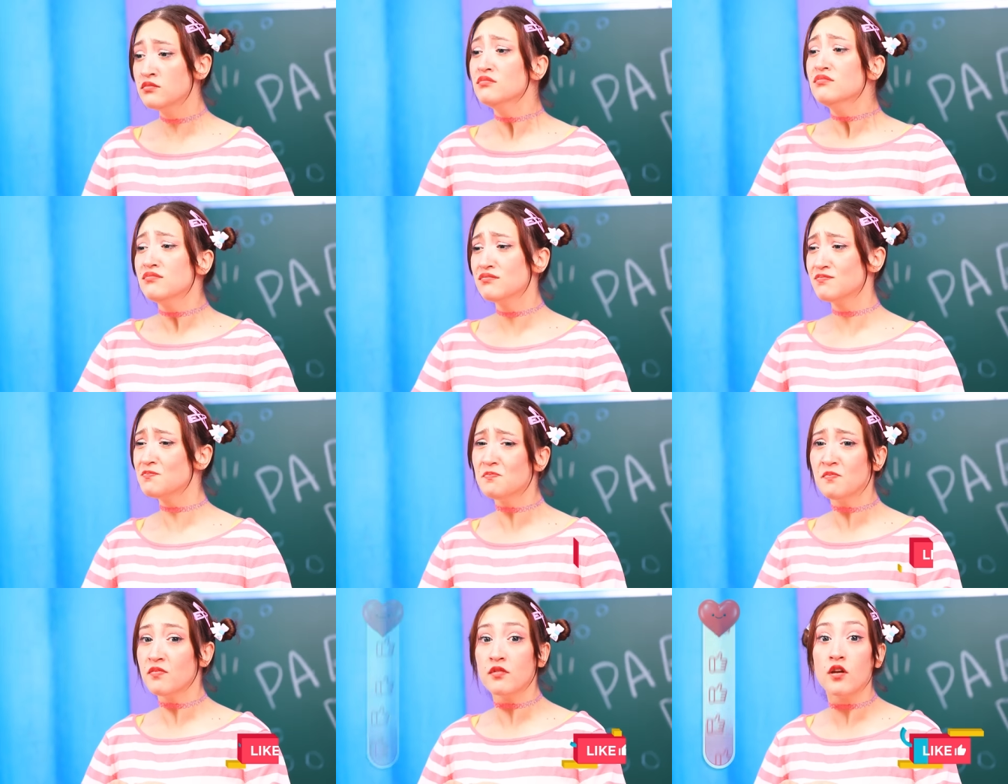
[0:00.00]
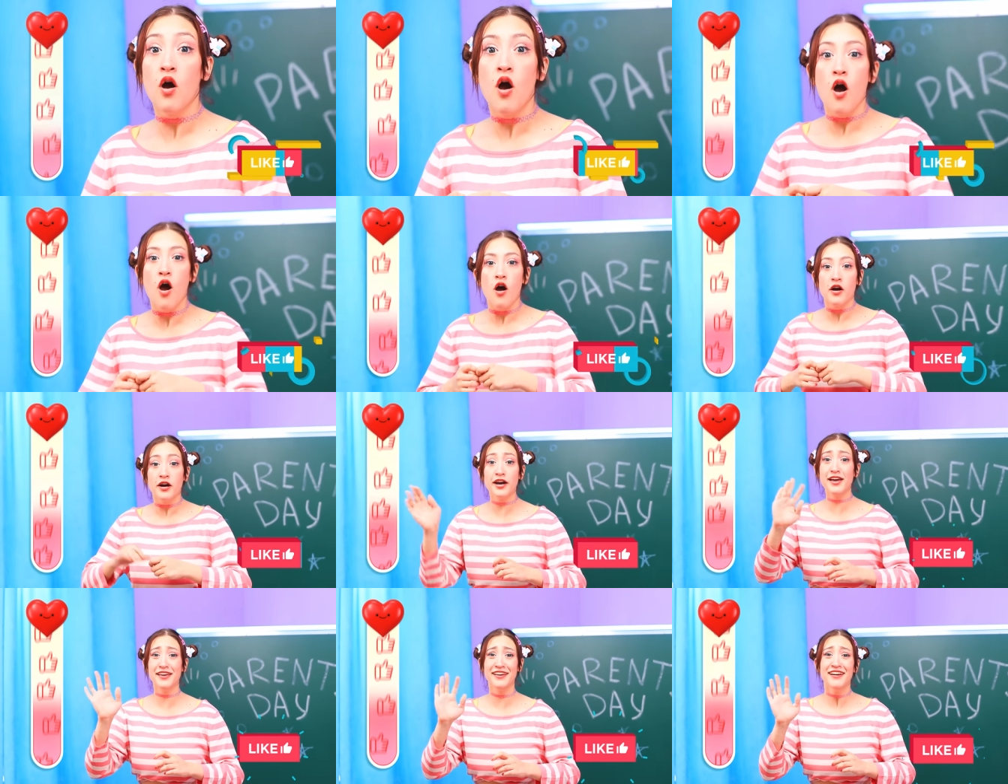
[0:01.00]
an orphan. Need your help, everyone.
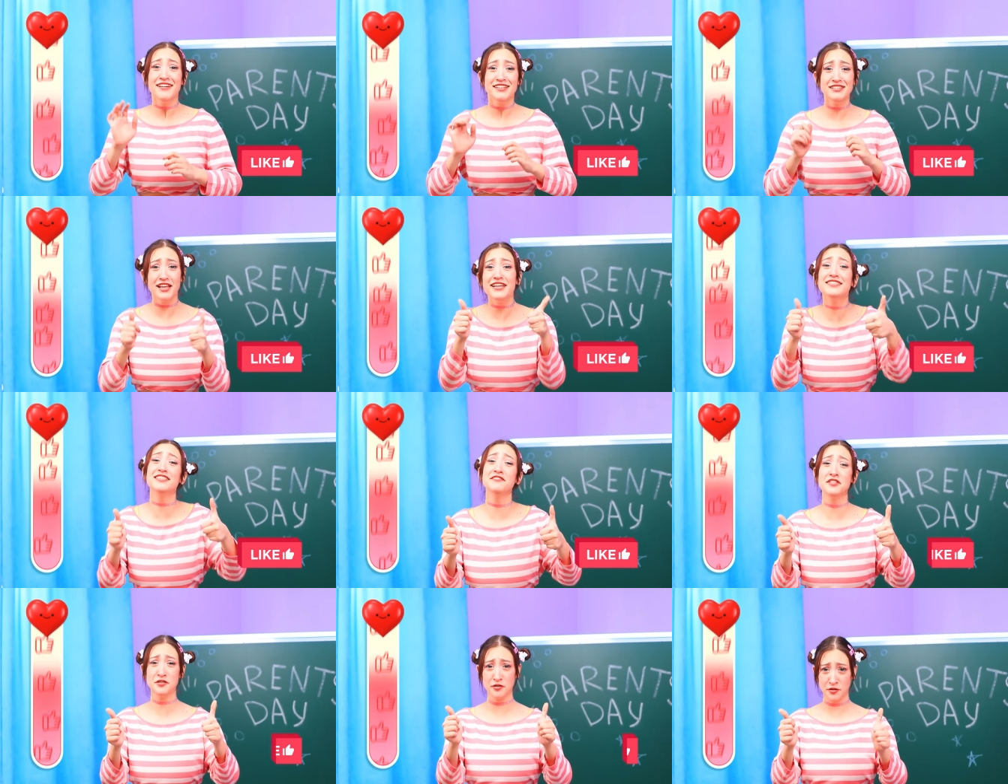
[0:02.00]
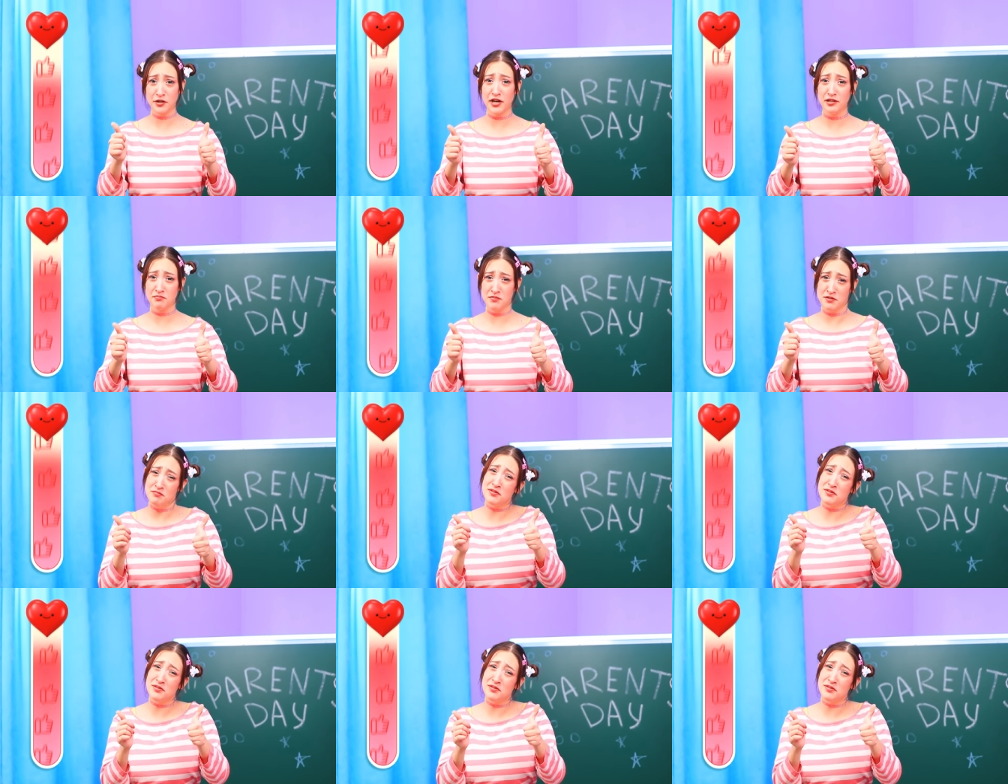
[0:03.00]
Leave a like to make my parents